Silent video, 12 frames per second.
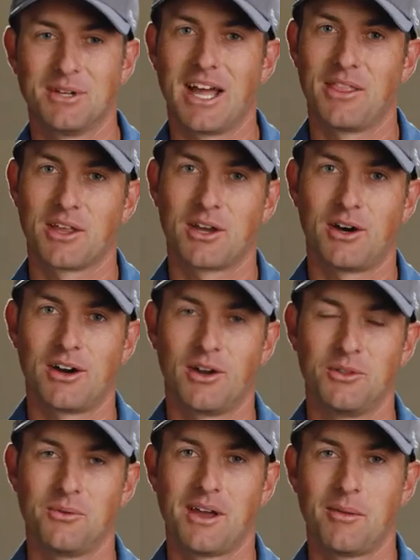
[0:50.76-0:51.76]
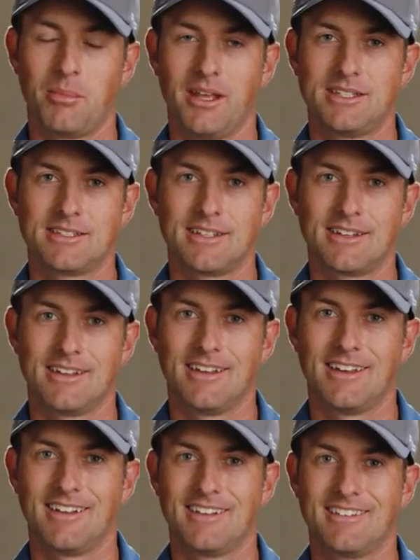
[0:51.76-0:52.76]
we got in the car on the way to pizza,
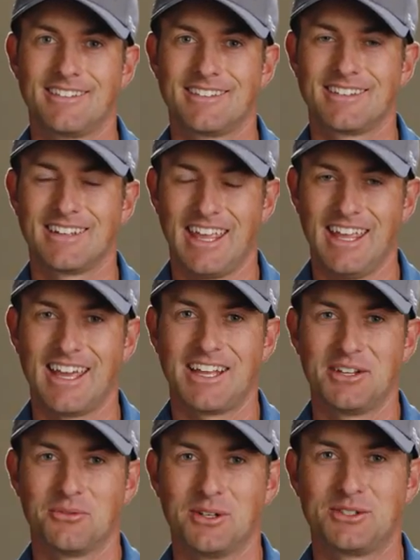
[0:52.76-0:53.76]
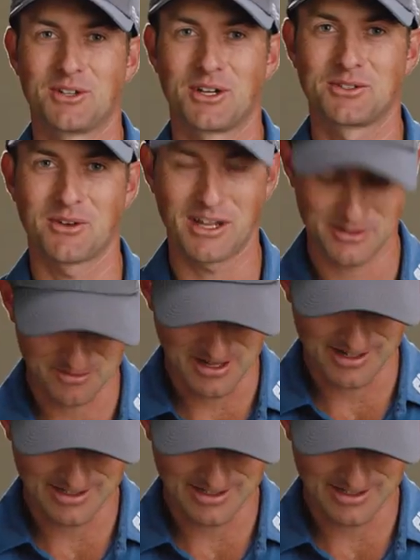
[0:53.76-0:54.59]
and he had to withdraw twice from the